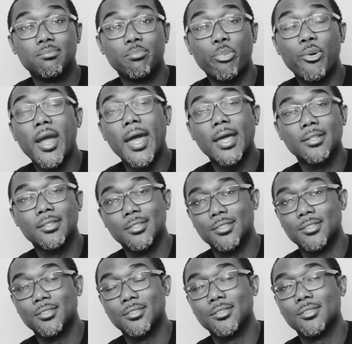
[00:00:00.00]

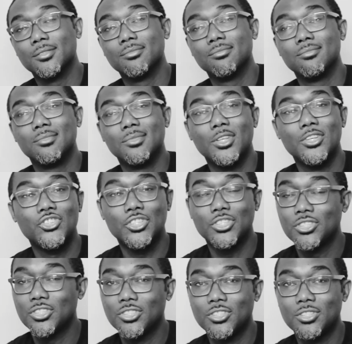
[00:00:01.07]
practice. It
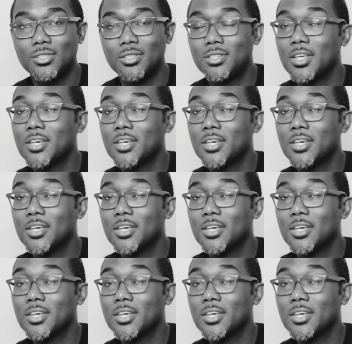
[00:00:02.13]
just